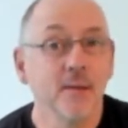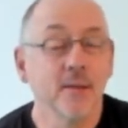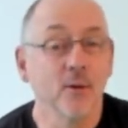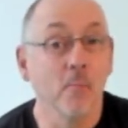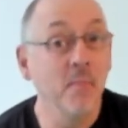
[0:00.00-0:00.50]

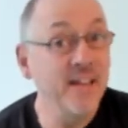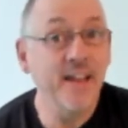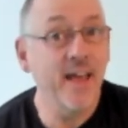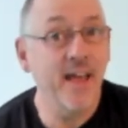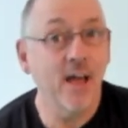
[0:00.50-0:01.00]
You know, a minute
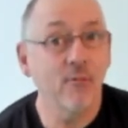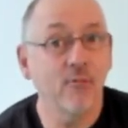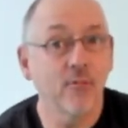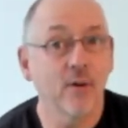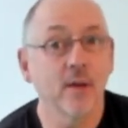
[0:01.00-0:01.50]
and a
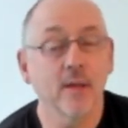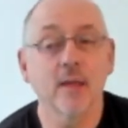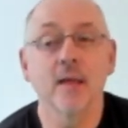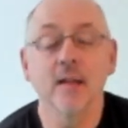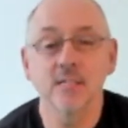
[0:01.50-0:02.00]
half, right,
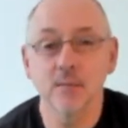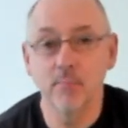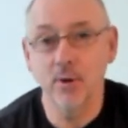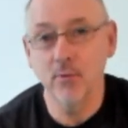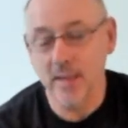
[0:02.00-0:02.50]
okay? And it's
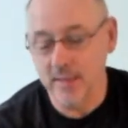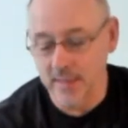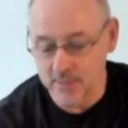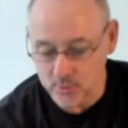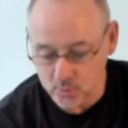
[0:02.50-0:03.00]
about
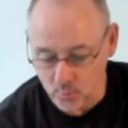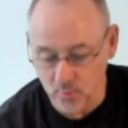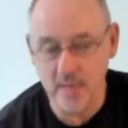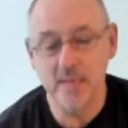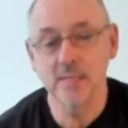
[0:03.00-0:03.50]
getting that
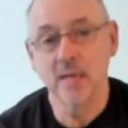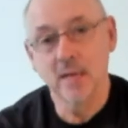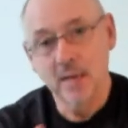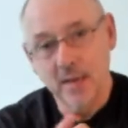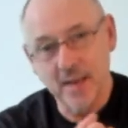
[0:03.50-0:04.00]
squeeze
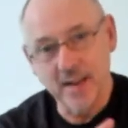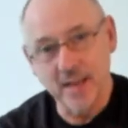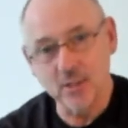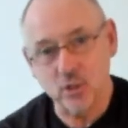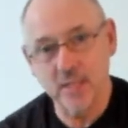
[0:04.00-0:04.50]
and
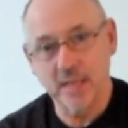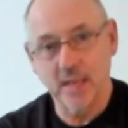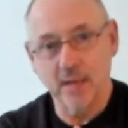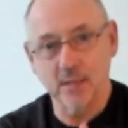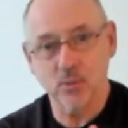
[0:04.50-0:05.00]
actually
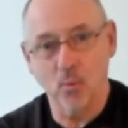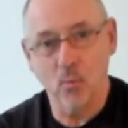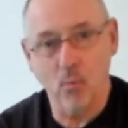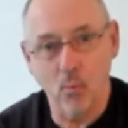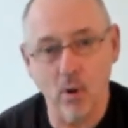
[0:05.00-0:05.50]
getting it to
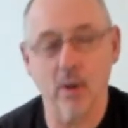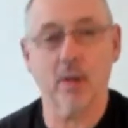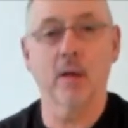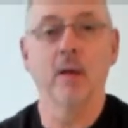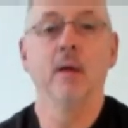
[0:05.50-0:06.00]
work
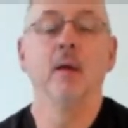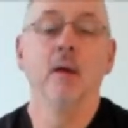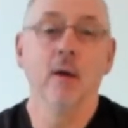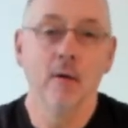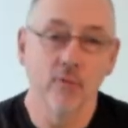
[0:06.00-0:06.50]

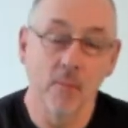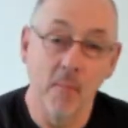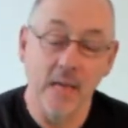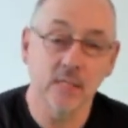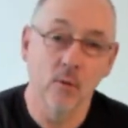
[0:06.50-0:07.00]
for the
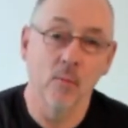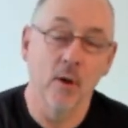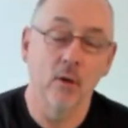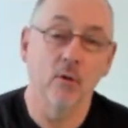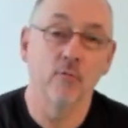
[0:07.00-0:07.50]
maximum
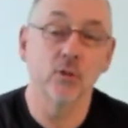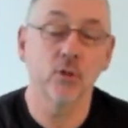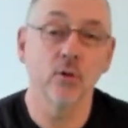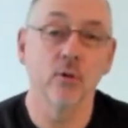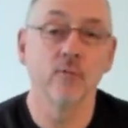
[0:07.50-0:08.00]
amount of
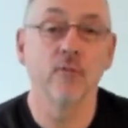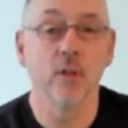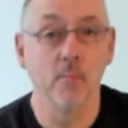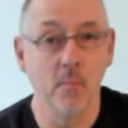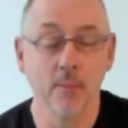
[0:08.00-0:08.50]
return for
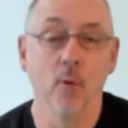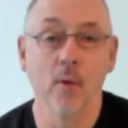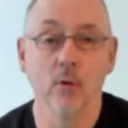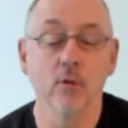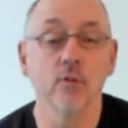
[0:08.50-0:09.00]
the
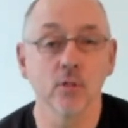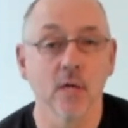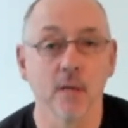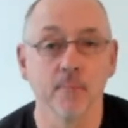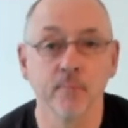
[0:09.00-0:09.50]
minimum amount of your
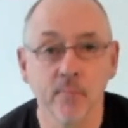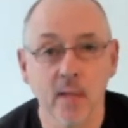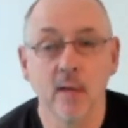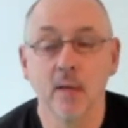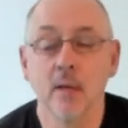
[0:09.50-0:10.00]
time.
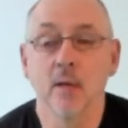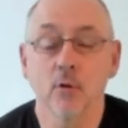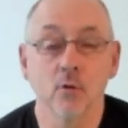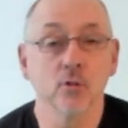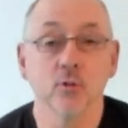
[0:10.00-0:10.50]

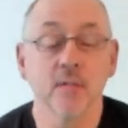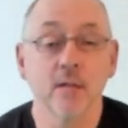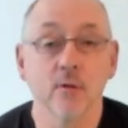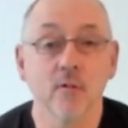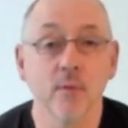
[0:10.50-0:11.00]
Goodness knows
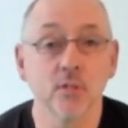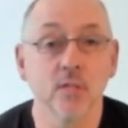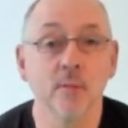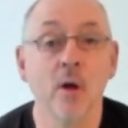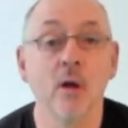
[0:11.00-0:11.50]
I don't have much
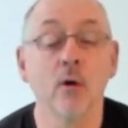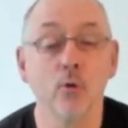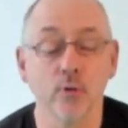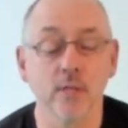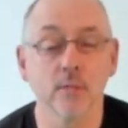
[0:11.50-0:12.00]
time,
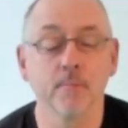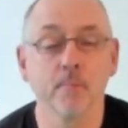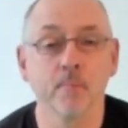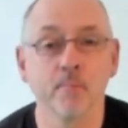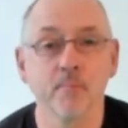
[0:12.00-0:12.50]
who does?
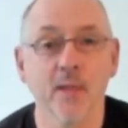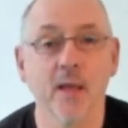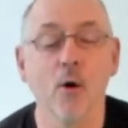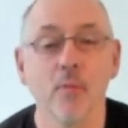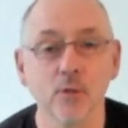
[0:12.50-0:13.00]

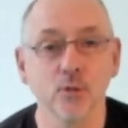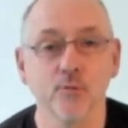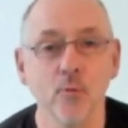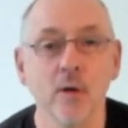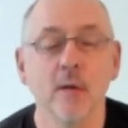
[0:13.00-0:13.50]
Okay, I hope that's
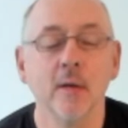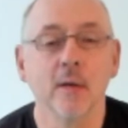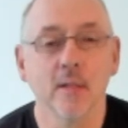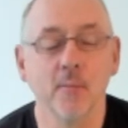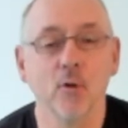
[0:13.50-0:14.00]
useful.
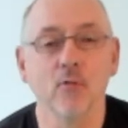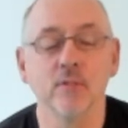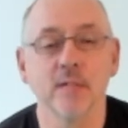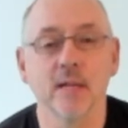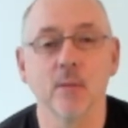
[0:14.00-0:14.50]
Let me know if
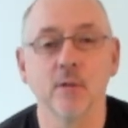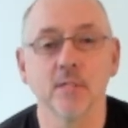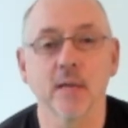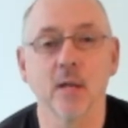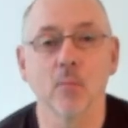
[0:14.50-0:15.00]
there's any other bits I can help